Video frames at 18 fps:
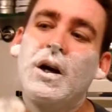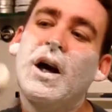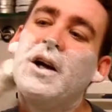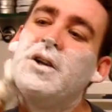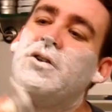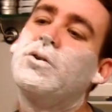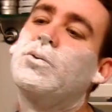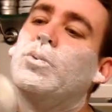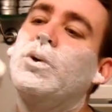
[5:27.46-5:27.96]

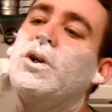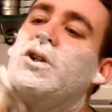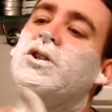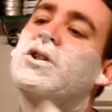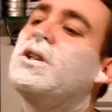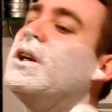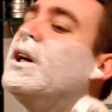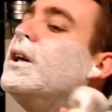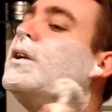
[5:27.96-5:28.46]
I just
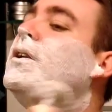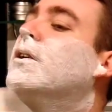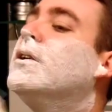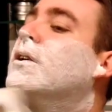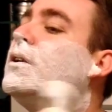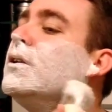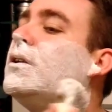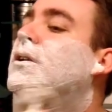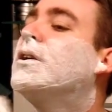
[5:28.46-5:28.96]
wish that
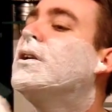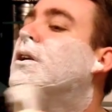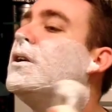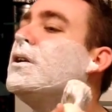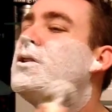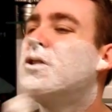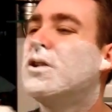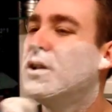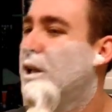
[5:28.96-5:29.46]

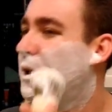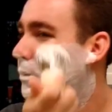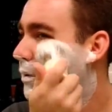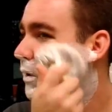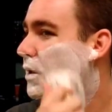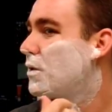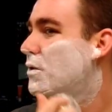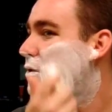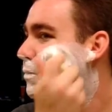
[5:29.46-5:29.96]
Gillette
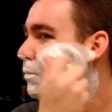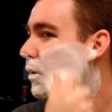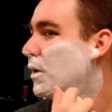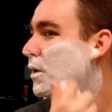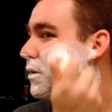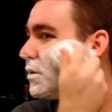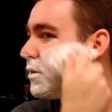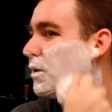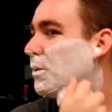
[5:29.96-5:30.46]
would get
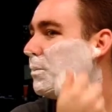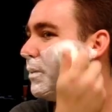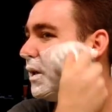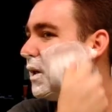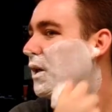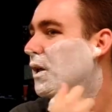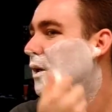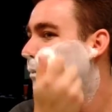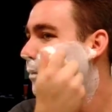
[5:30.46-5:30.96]
smart and start
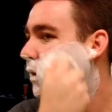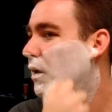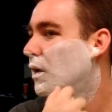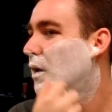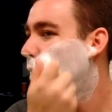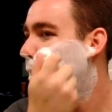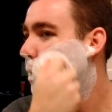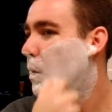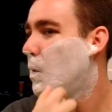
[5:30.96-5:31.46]
making them
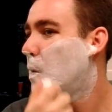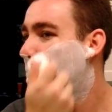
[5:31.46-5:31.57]
again.